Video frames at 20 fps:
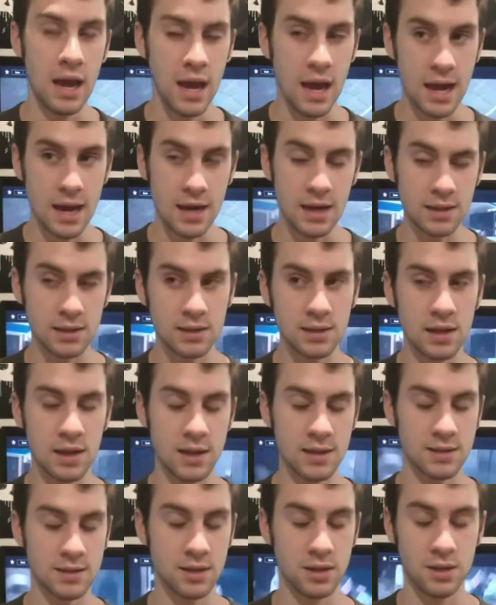And
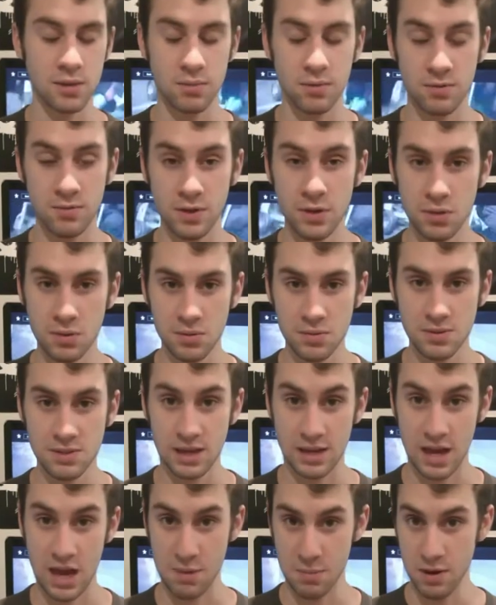I saw the reviews
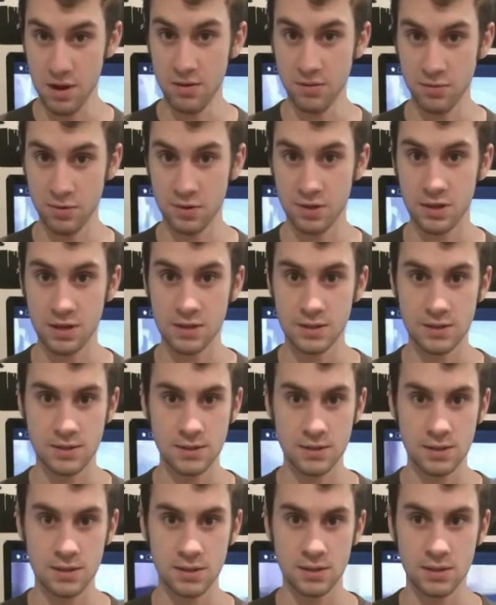that came out for
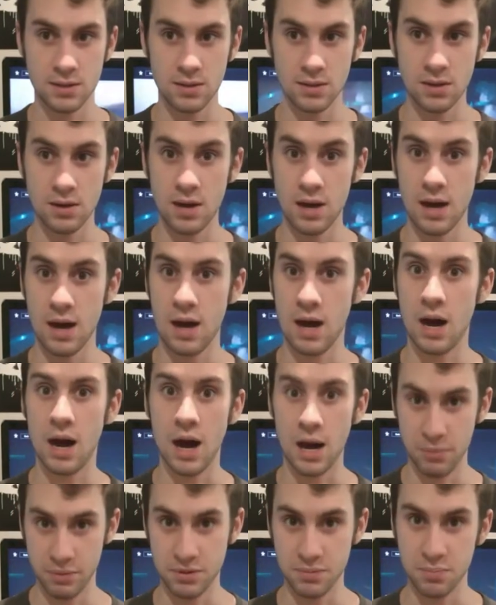this.
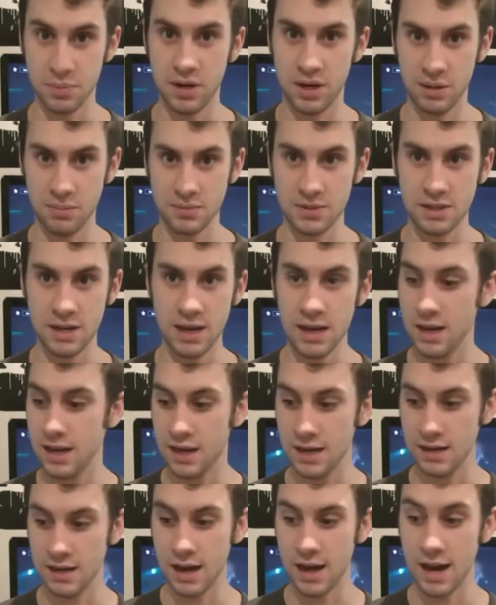I was pumped.
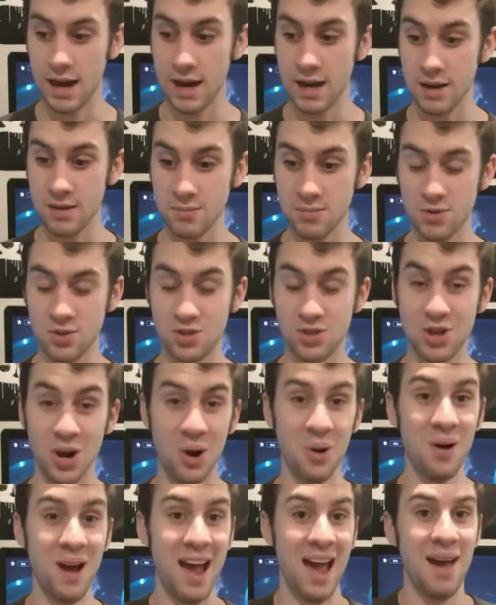And I am
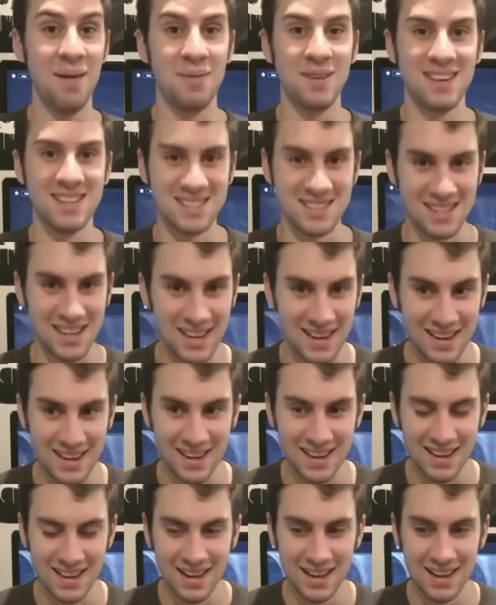so happy to
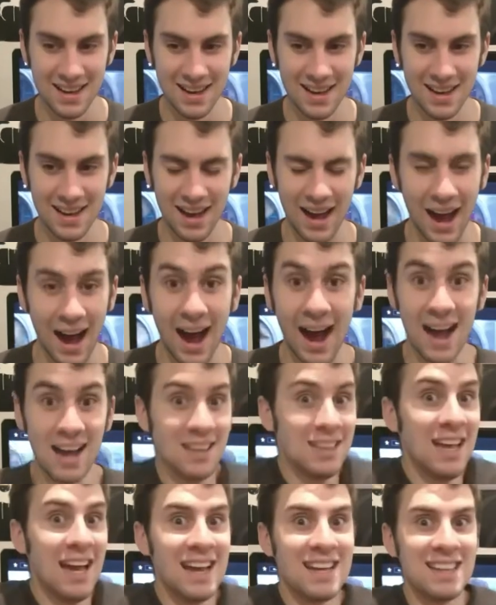say
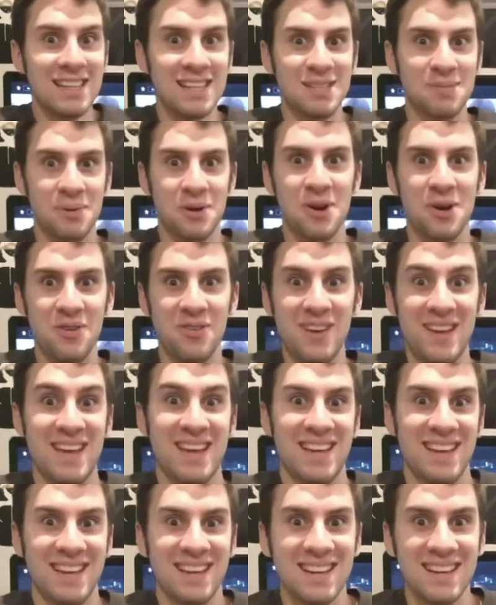I like this
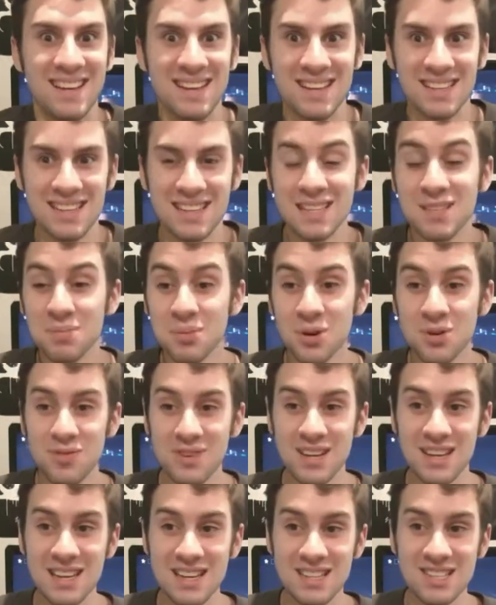movie. This
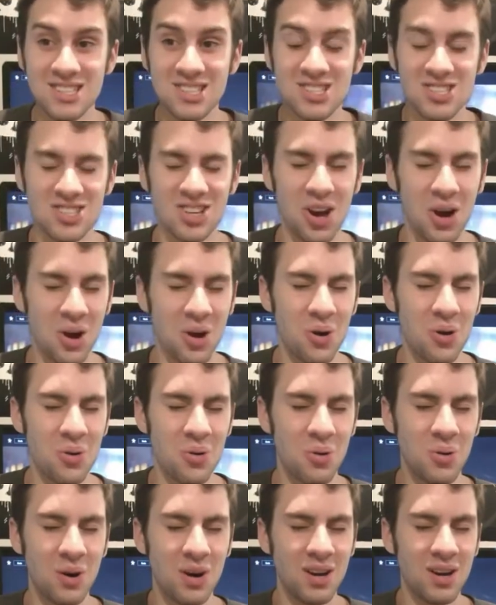movie is
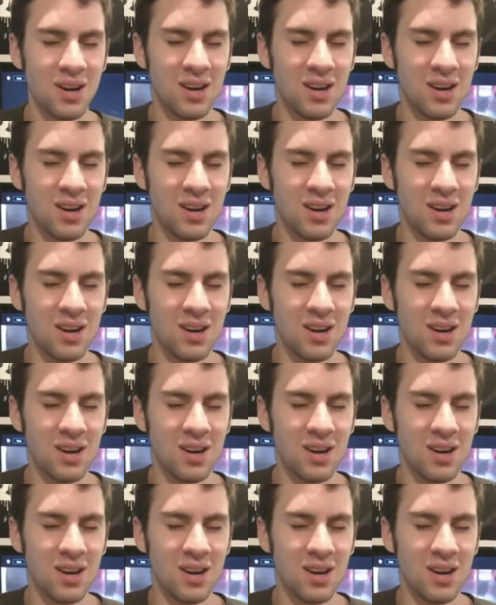so